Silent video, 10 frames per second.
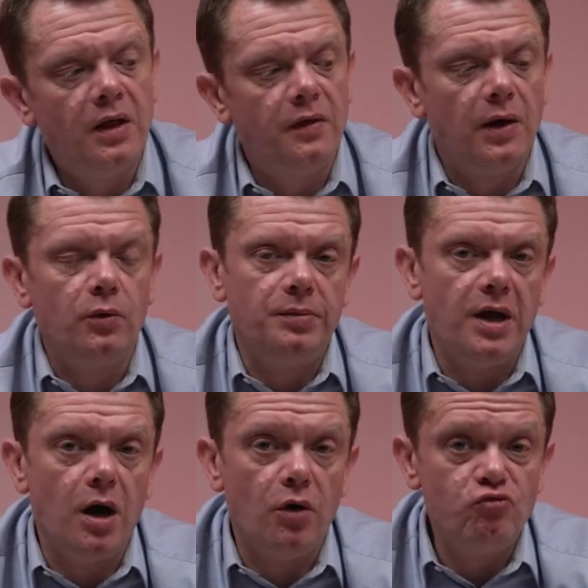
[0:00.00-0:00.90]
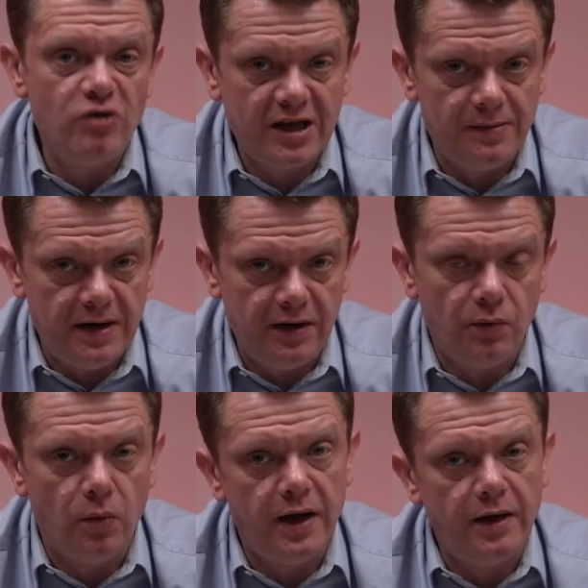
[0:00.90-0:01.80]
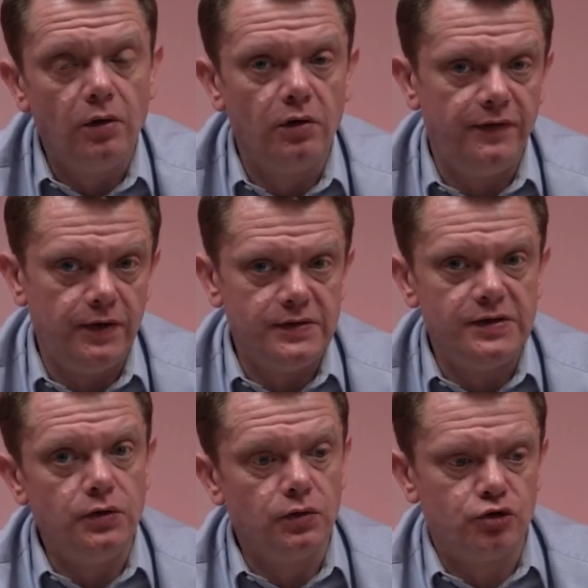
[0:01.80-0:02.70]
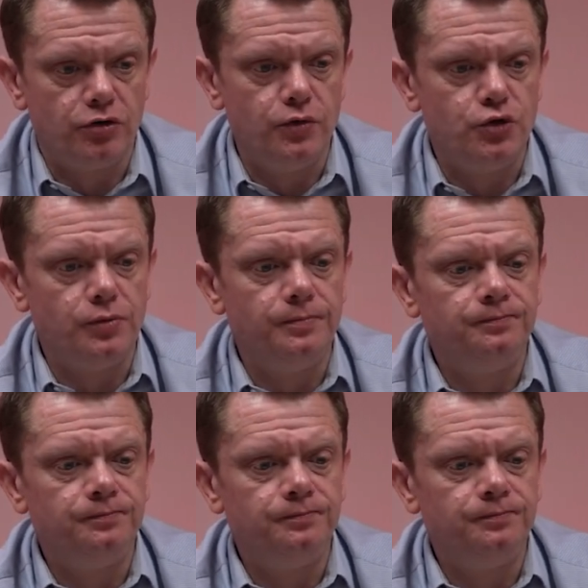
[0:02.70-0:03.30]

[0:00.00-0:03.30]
That would be our recommended way of using your Trojan.